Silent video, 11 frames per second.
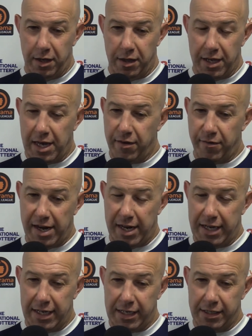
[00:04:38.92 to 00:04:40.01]
The
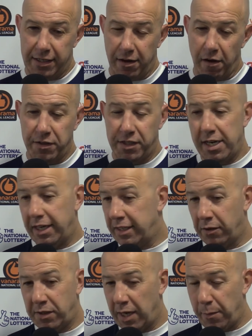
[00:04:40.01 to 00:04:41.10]
reality is, I've seen
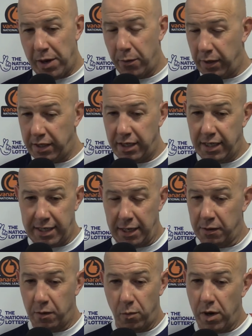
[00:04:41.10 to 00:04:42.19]
Etel take penalties and he
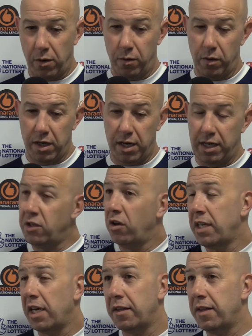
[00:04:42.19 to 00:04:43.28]
takes them well, and he's not
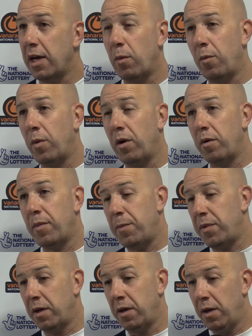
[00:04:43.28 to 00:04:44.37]
taken that one well, and
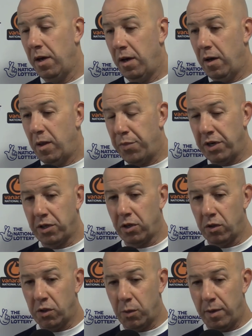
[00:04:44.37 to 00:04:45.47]
maybe the pressure
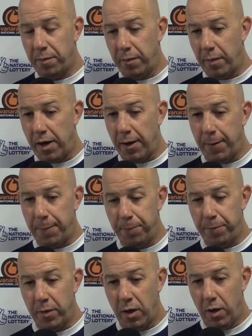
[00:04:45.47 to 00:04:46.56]
got to
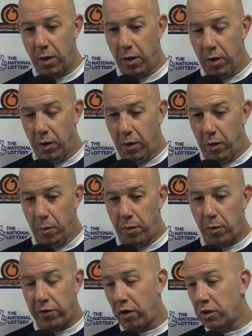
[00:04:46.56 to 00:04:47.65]
him. But
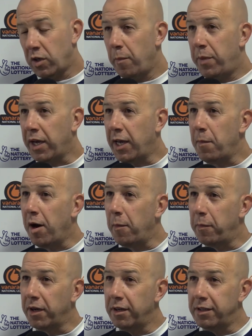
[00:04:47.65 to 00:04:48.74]
we've got to try and pick him up,
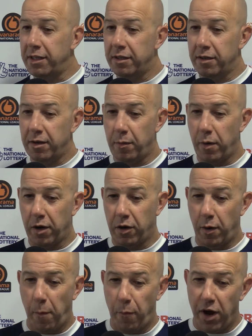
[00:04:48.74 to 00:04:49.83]
because he's a
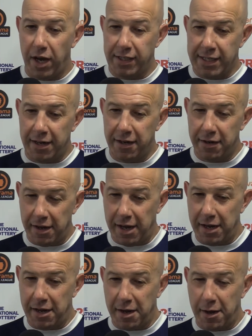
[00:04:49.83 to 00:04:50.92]
bright talent
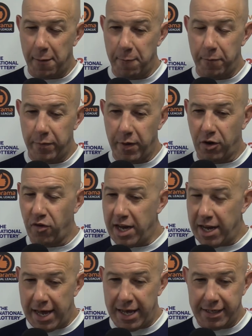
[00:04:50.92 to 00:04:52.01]
and a great
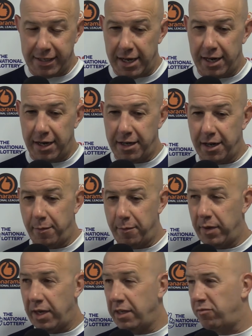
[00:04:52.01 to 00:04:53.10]
lad, and
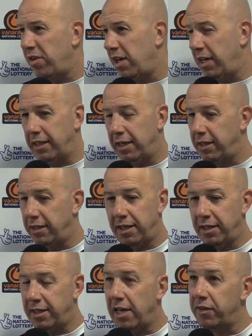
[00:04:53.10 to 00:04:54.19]

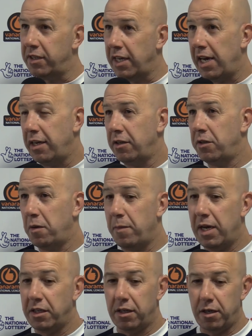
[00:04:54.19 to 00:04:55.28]
he's devastated, as you'd
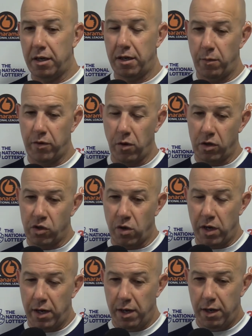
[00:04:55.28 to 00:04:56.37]
imagine, and we've got to
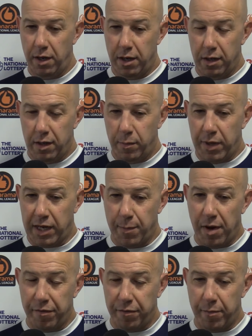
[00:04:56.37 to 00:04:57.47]
try and pick him
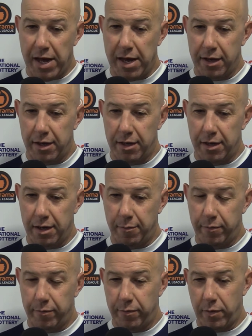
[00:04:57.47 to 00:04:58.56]
up from that, and
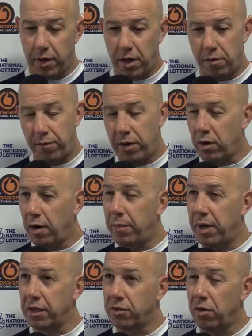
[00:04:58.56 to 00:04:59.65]
hopefully he'll come
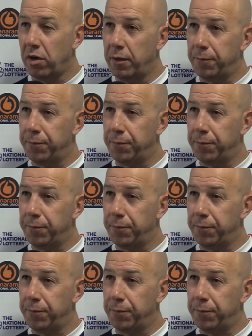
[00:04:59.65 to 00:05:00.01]
back stronger.